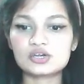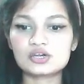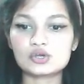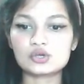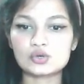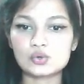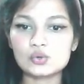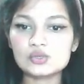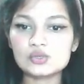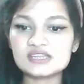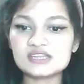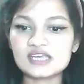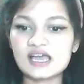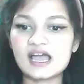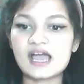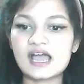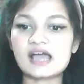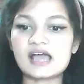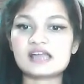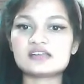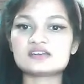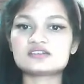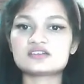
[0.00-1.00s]
growth,
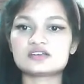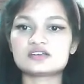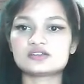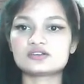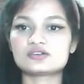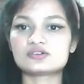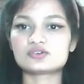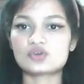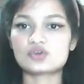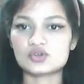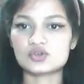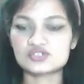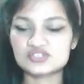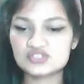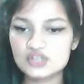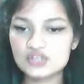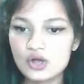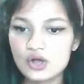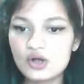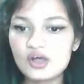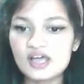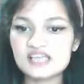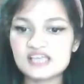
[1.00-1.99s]
and
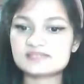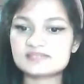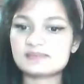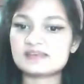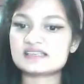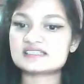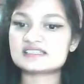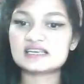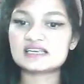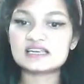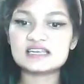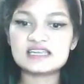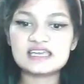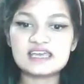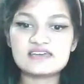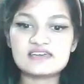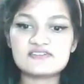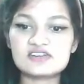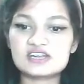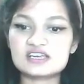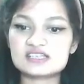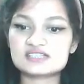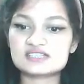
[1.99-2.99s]
Rostow has basically
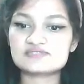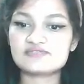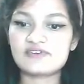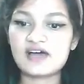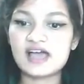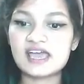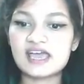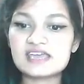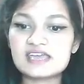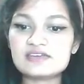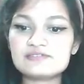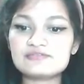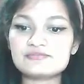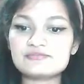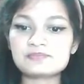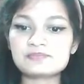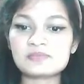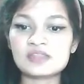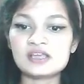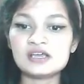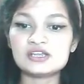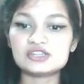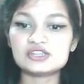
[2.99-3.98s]
given us 5
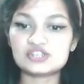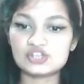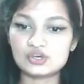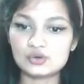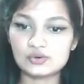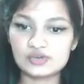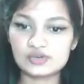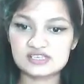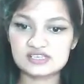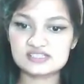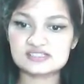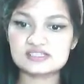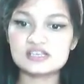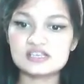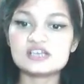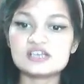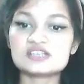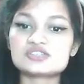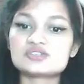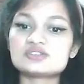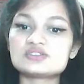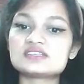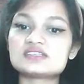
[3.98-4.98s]
theories.
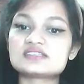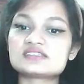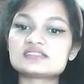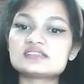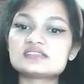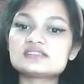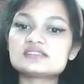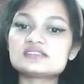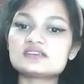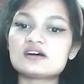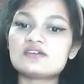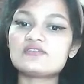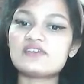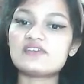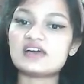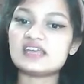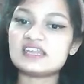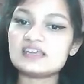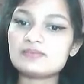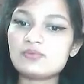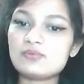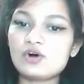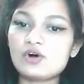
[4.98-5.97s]
So this is a
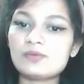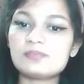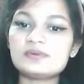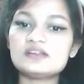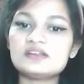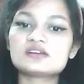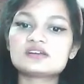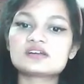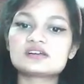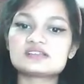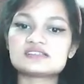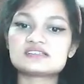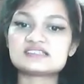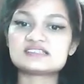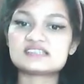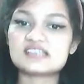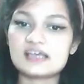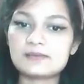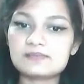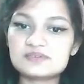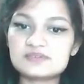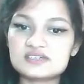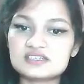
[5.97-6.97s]
very popular
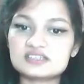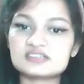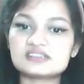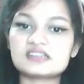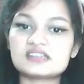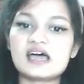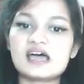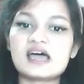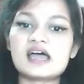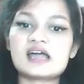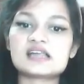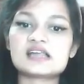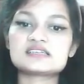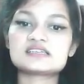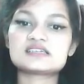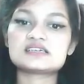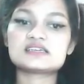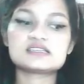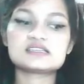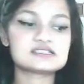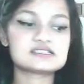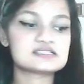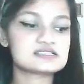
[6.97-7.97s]
concept that
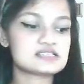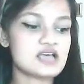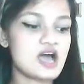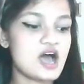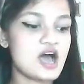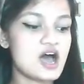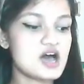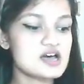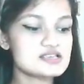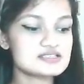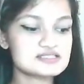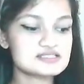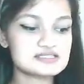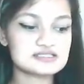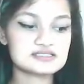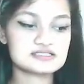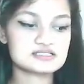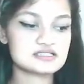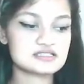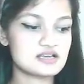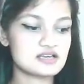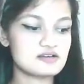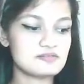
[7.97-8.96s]
is
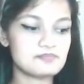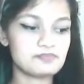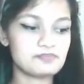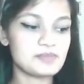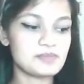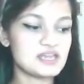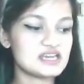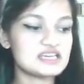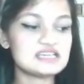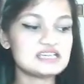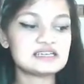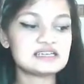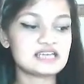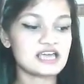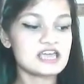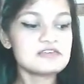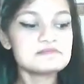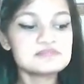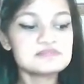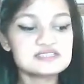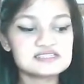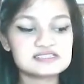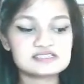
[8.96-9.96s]
asked many
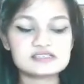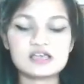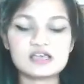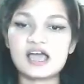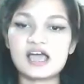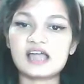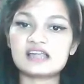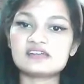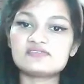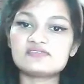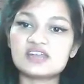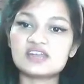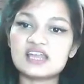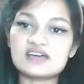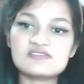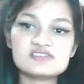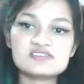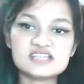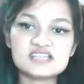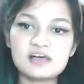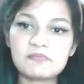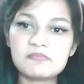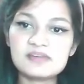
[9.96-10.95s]
times, and whenever
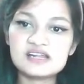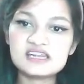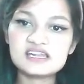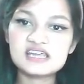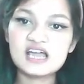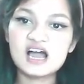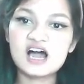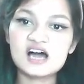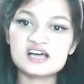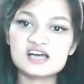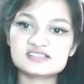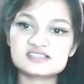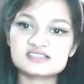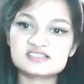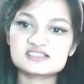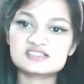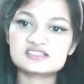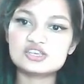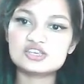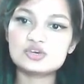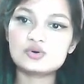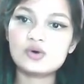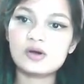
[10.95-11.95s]
somebody asks
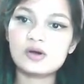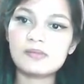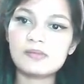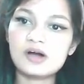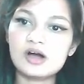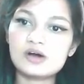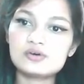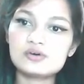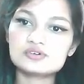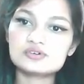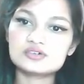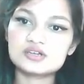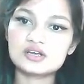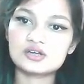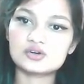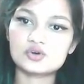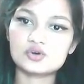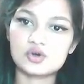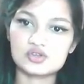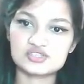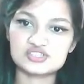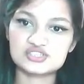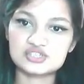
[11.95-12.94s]
you about
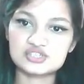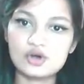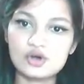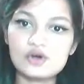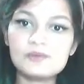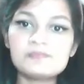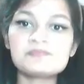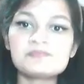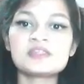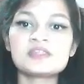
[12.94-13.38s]
Rostow,